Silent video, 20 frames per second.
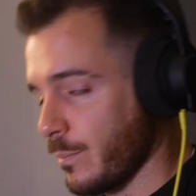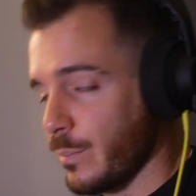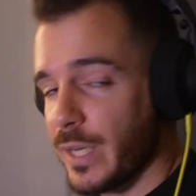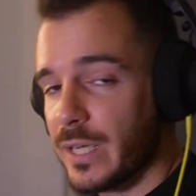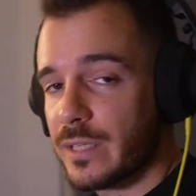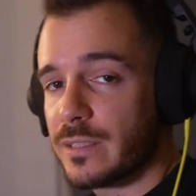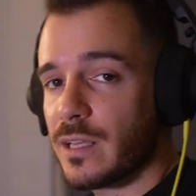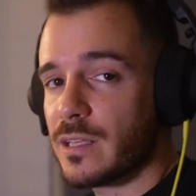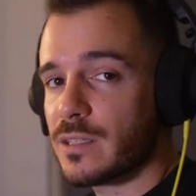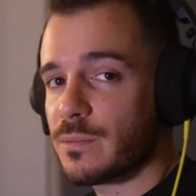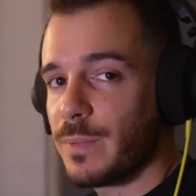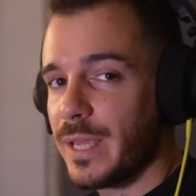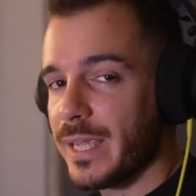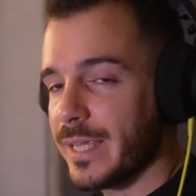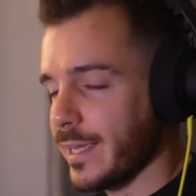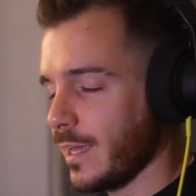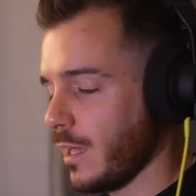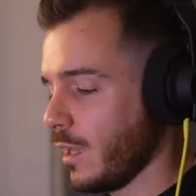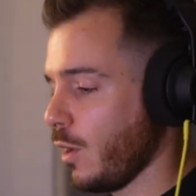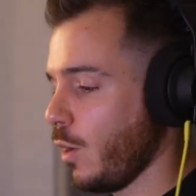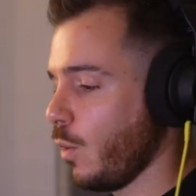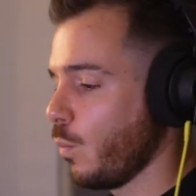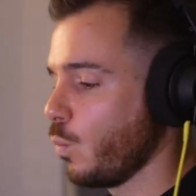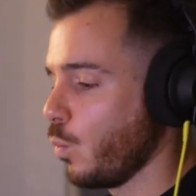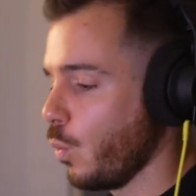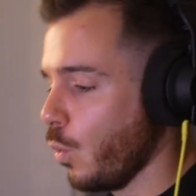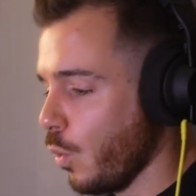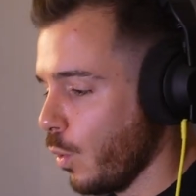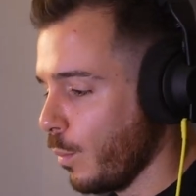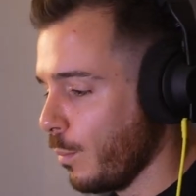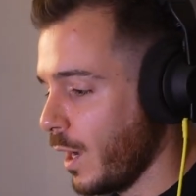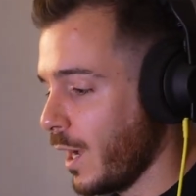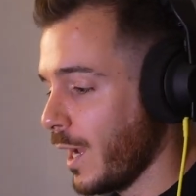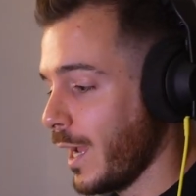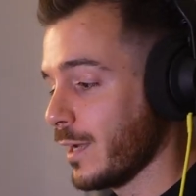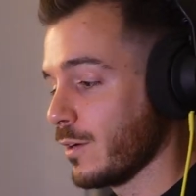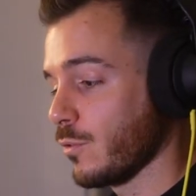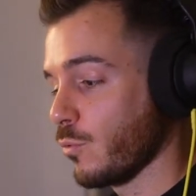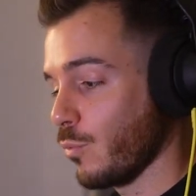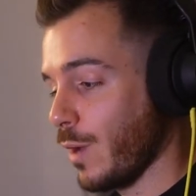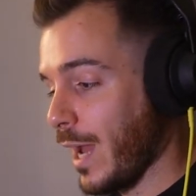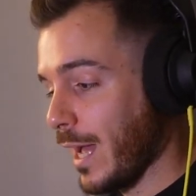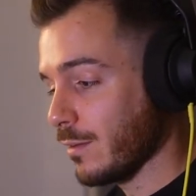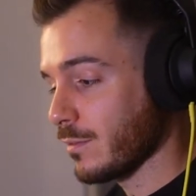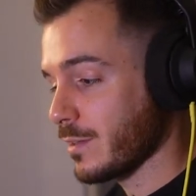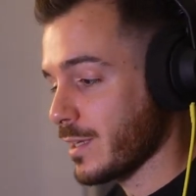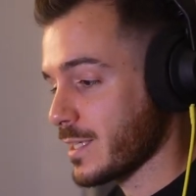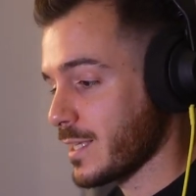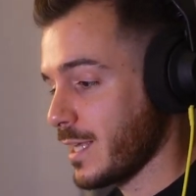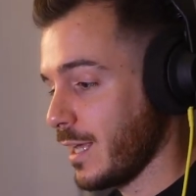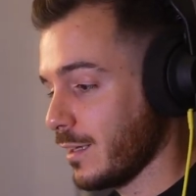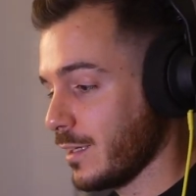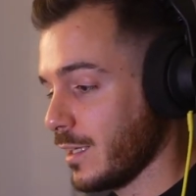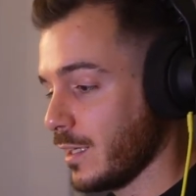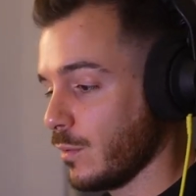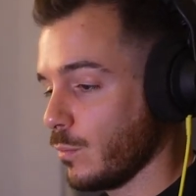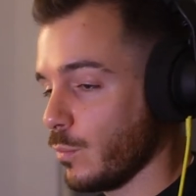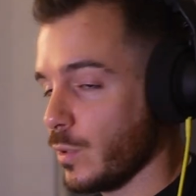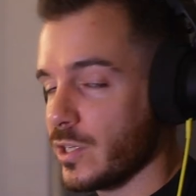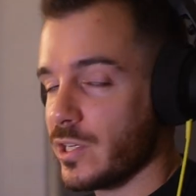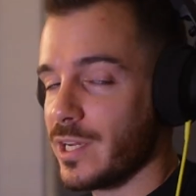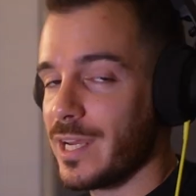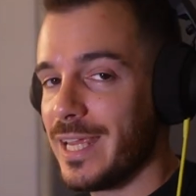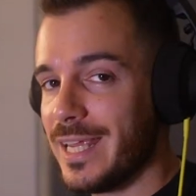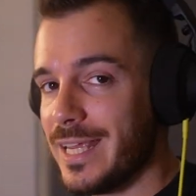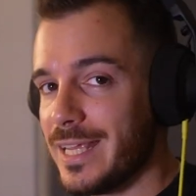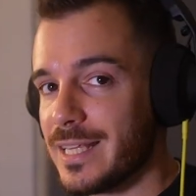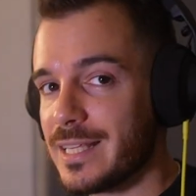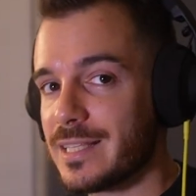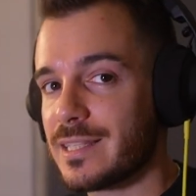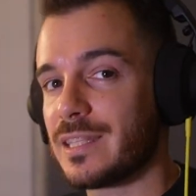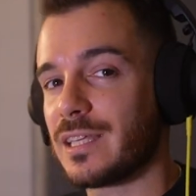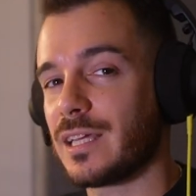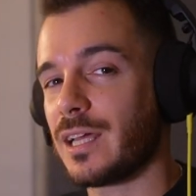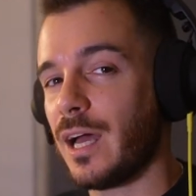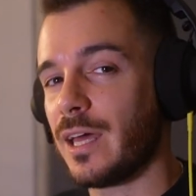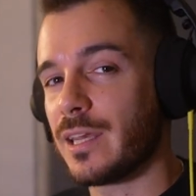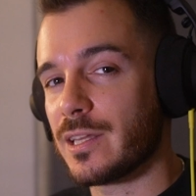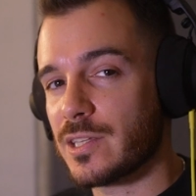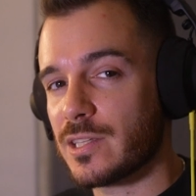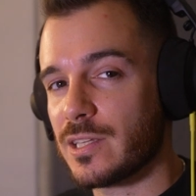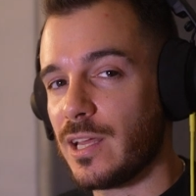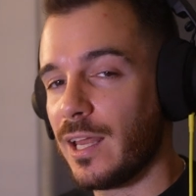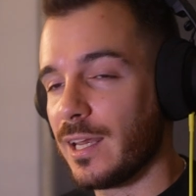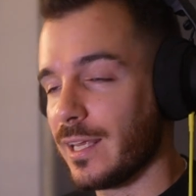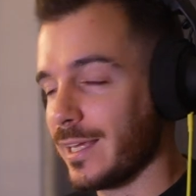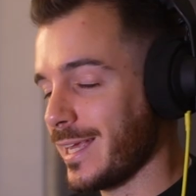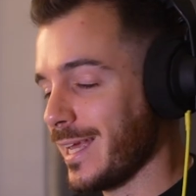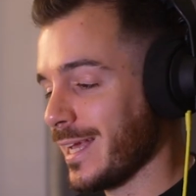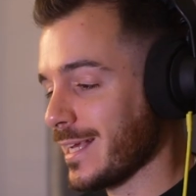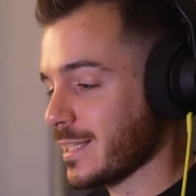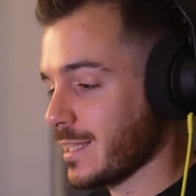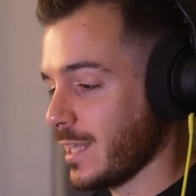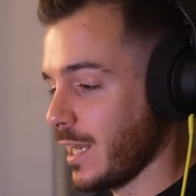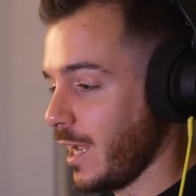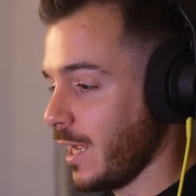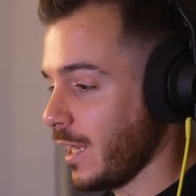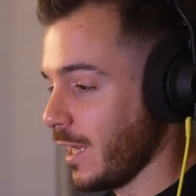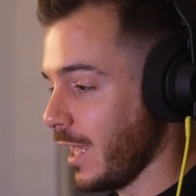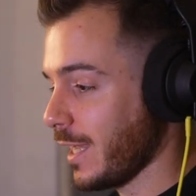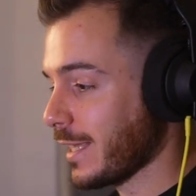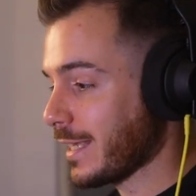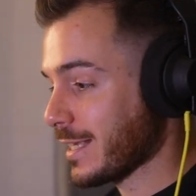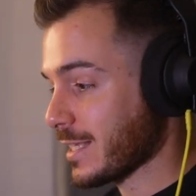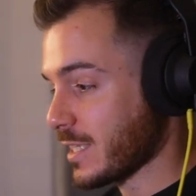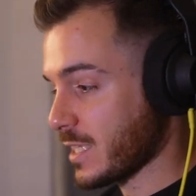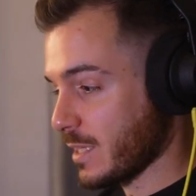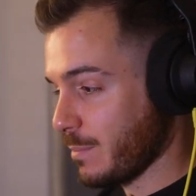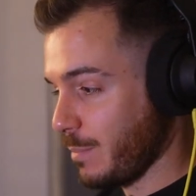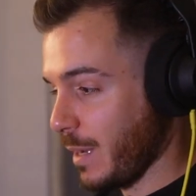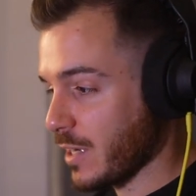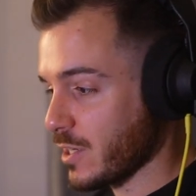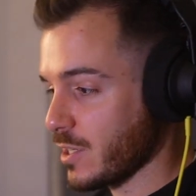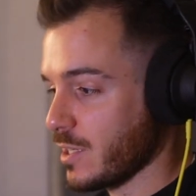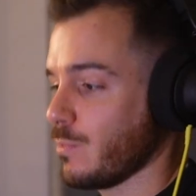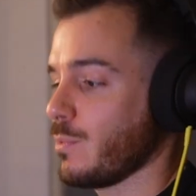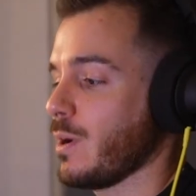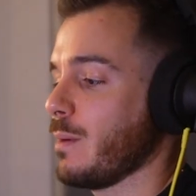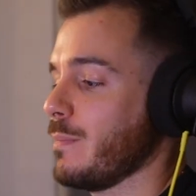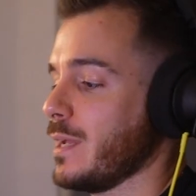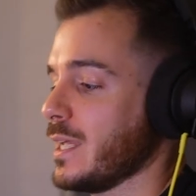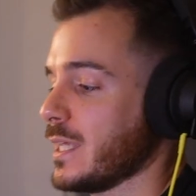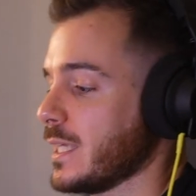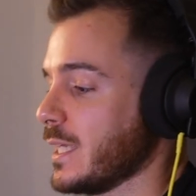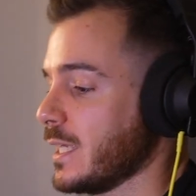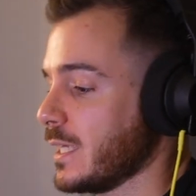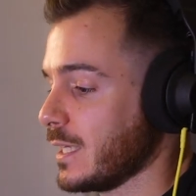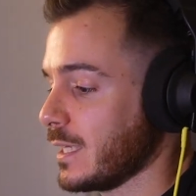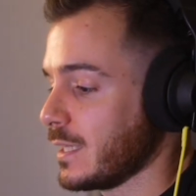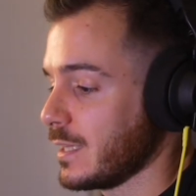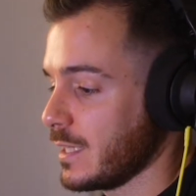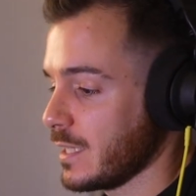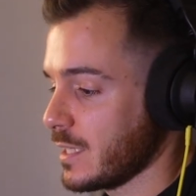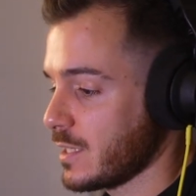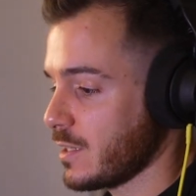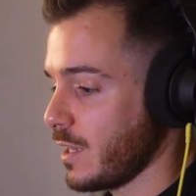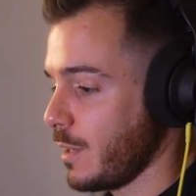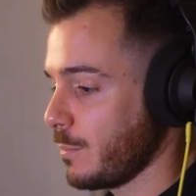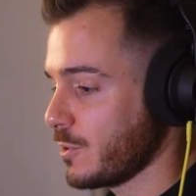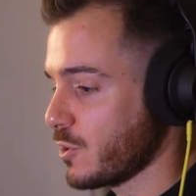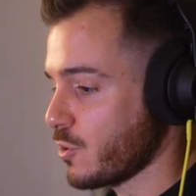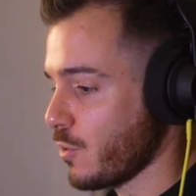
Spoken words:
But it does make it a lot warmer and rounder sounding, which is the kind of style of kicks that I like, especially when making this type of